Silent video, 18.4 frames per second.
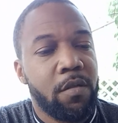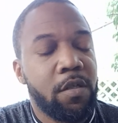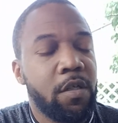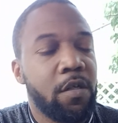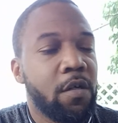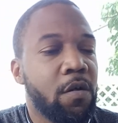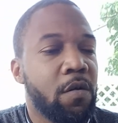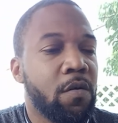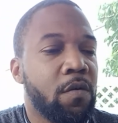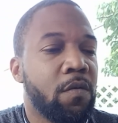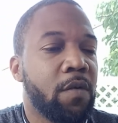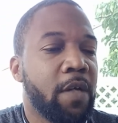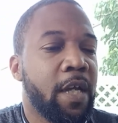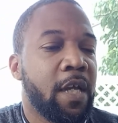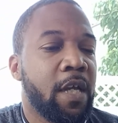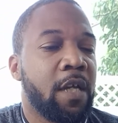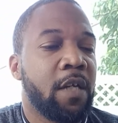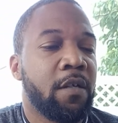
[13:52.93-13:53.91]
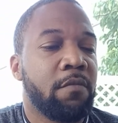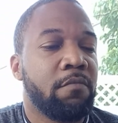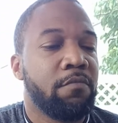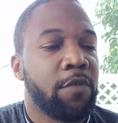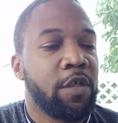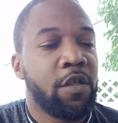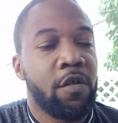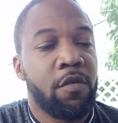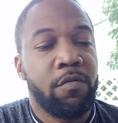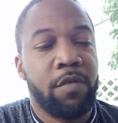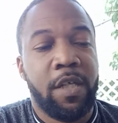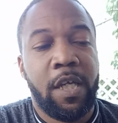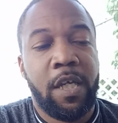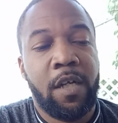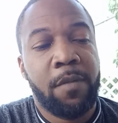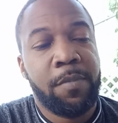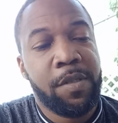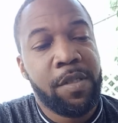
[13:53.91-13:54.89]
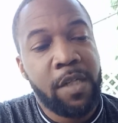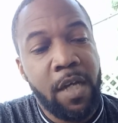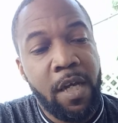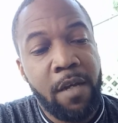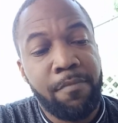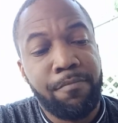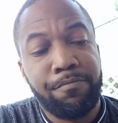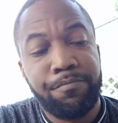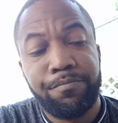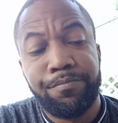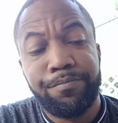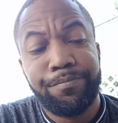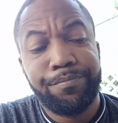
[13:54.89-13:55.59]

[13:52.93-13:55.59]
you know, and, you know, get upset.